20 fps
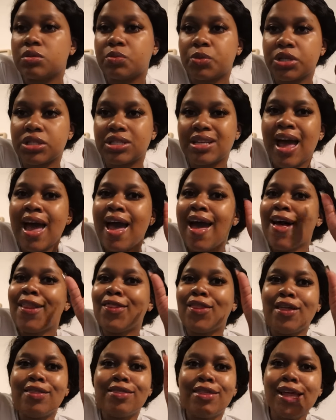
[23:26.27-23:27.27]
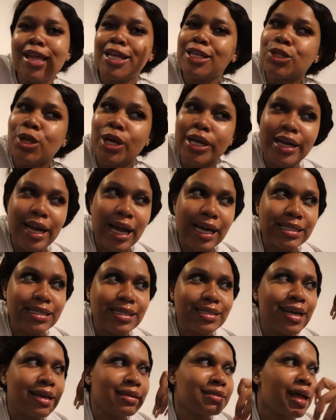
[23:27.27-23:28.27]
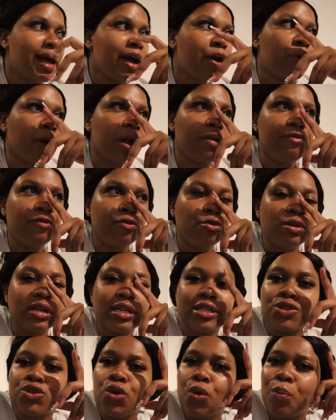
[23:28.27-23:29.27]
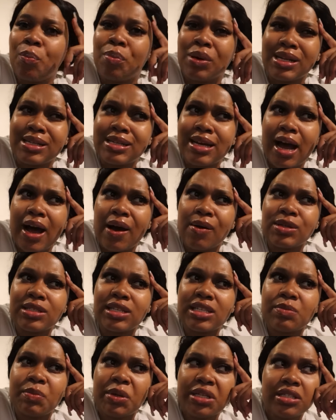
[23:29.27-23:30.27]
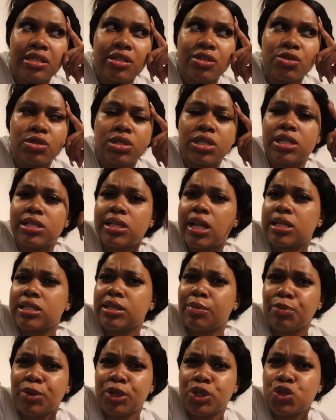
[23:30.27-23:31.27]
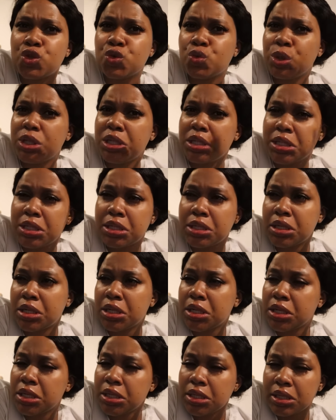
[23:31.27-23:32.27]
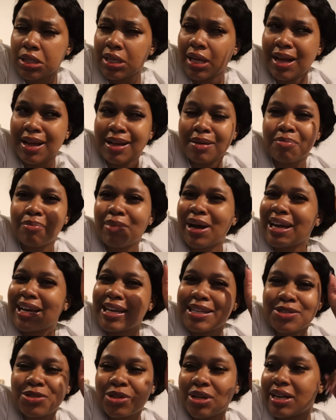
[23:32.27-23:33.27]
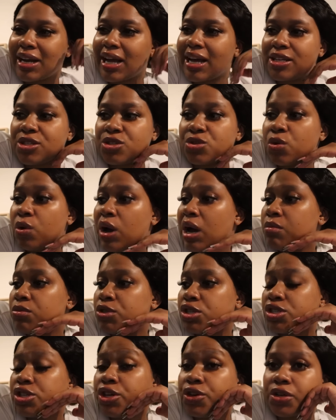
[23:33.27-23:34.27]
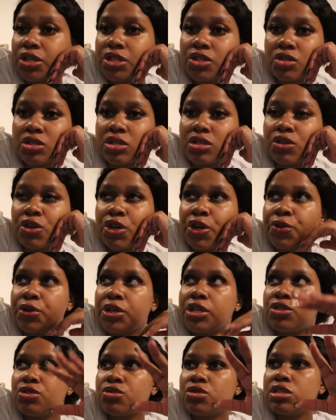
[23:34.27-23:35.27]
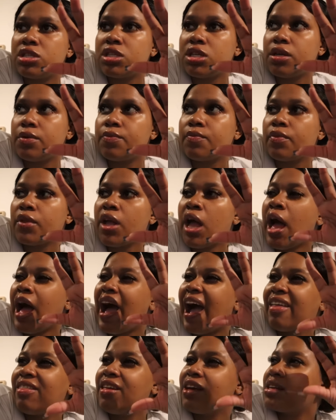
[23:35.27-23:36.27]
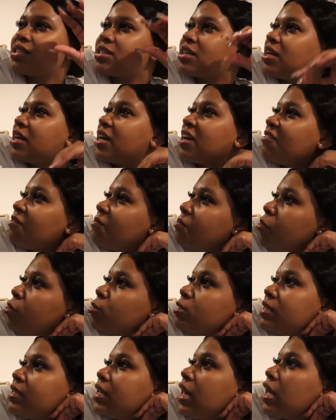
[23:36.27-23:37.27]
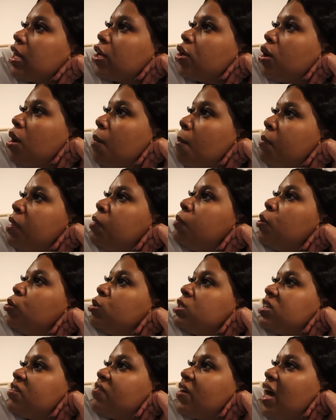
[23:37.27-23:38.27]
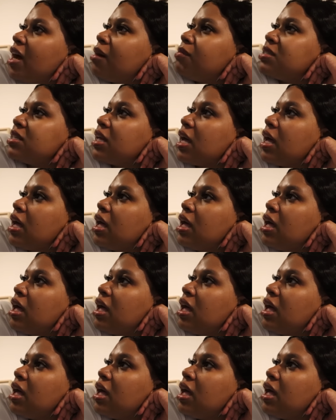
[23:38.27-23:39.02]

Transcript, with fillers: Spritz. That thing is not nice. It tastes like grapefruit. It's so bitter. I was expecting it to taste like something sweet. It's not nice. So I'm just curious to see. I think it's gonna give mostly like mimosa vibes, né?